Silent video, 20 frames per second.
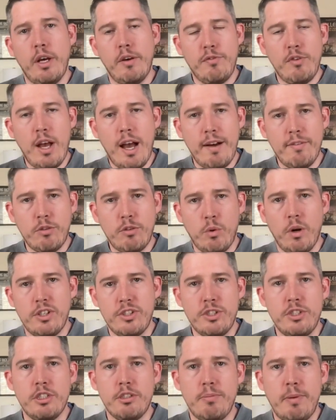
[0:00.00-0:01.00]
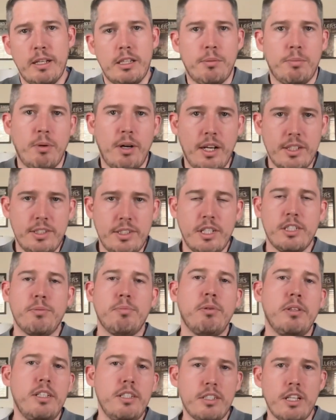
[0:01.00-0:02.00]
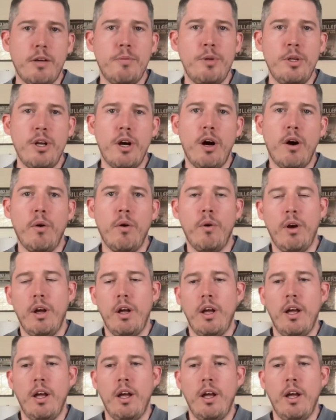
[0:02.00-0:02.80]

If you have questions about the process, please let me know.